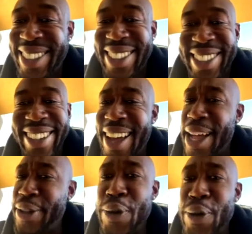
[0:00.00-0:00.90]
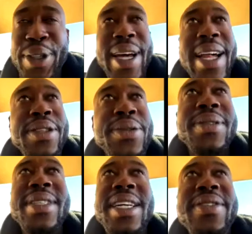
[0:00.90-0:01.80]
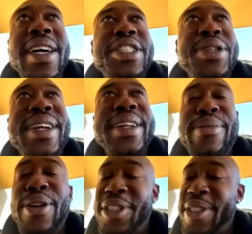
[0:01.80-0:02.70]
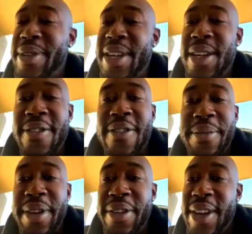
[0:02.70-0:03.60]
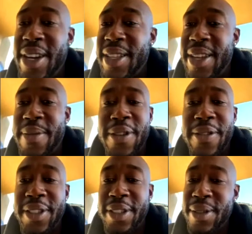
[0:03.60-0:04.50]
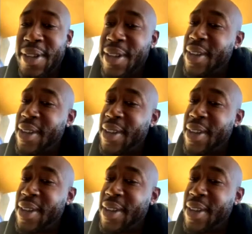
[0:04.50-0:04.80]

You got to do what you got to do. Sometimes you got to show that emotion, man. You know what I mean? You got to let them know.